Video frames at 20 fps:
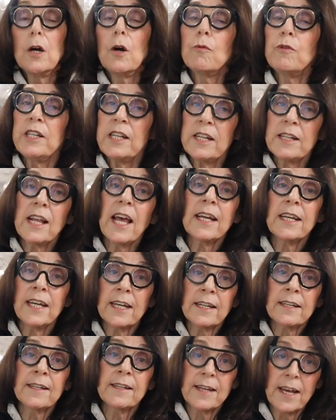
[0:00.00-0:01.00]
We need that
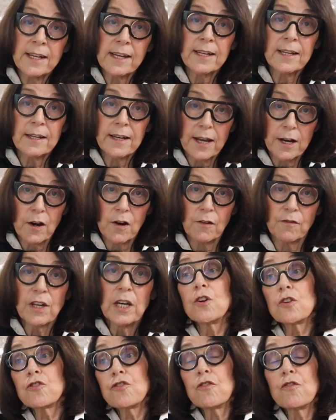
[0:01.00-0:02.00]
getting taken care of.
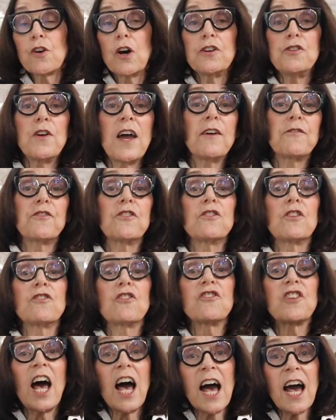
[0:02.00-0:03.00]
First of all, you have to
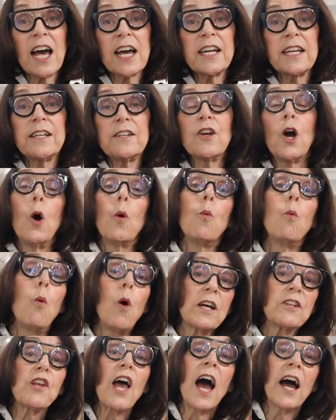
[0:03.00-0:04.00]
decide
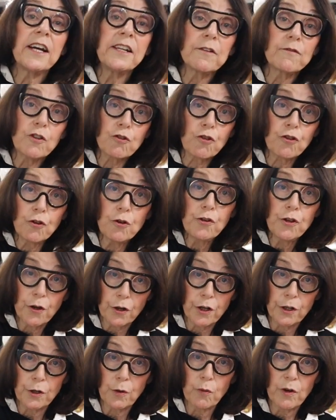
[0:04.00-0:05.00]
what height of a shoe you're
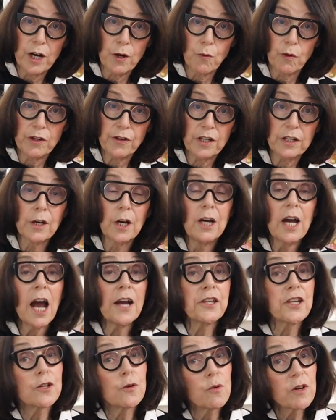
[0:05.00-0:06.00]
going to wear with it. Are
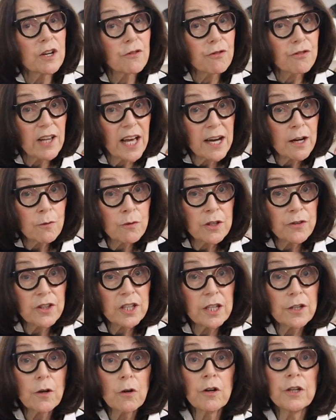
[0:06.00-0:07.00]
you going to wear a flat with
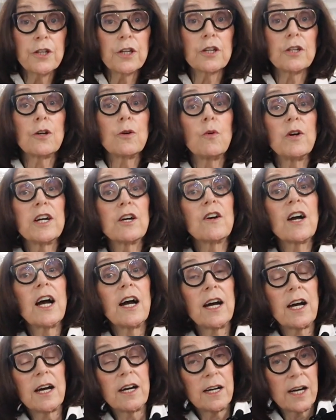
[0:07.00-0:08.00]
it, or are you going to wear
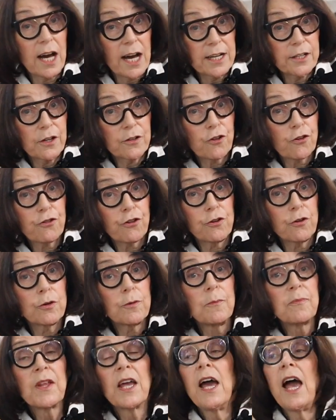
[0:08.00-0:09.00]
a higher
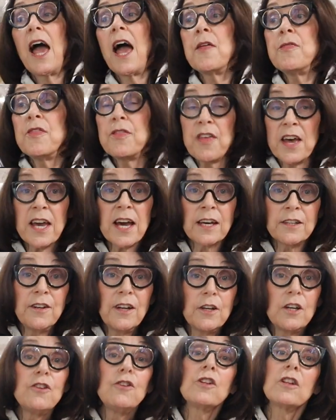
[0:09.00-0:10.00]
shoe? And then
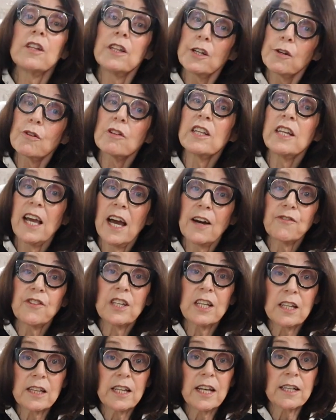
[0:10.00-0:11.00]
you literally have to
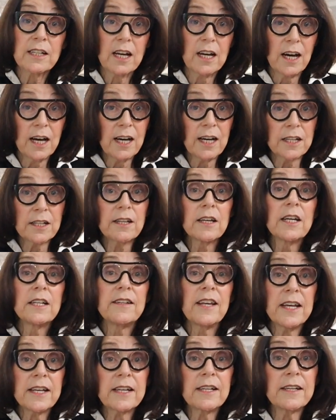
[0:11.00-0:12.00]
get that cut
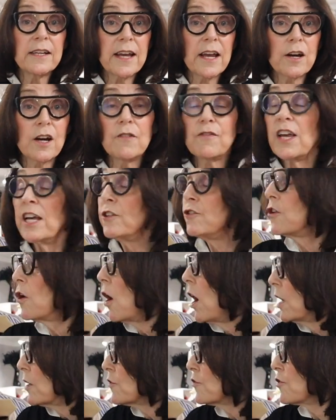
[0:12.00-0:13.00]
taken care of. And you
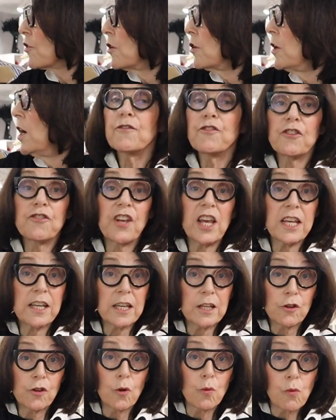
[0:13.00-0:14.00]
also have to take
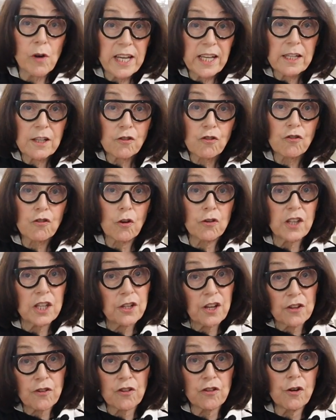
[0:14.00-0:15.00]
in the waist so that it
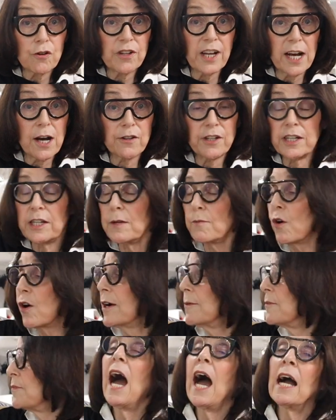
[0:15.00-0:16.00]
doesn't go down
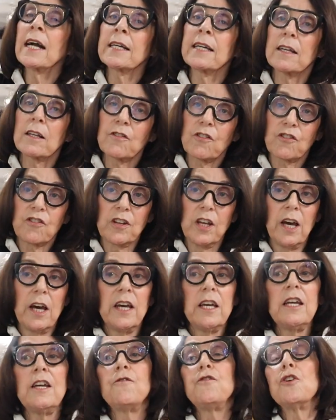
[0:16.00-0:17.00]
anymore. Pockets.
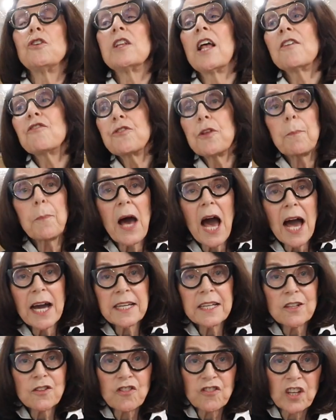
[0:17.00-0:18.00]
If you left the
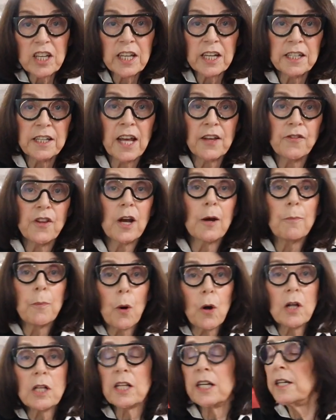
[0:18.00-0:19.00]
pockets in and they're
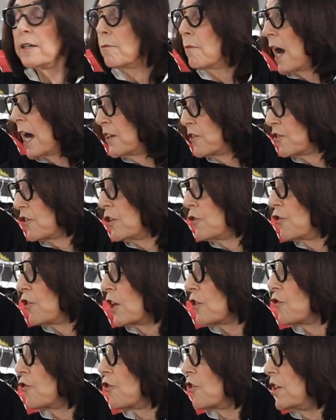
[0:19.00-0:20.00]
pulling, my
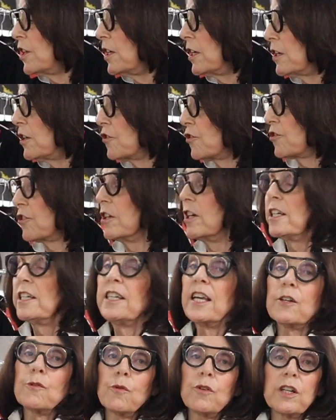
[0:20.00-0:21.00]
suggestion is
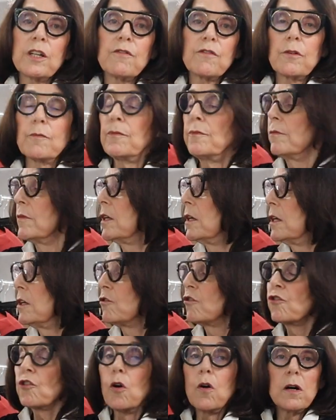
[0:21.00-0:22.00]
get rid of them.
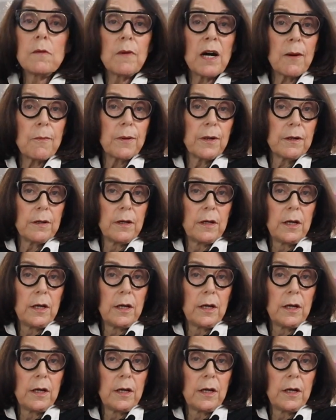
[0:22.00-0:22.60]
Sew them up.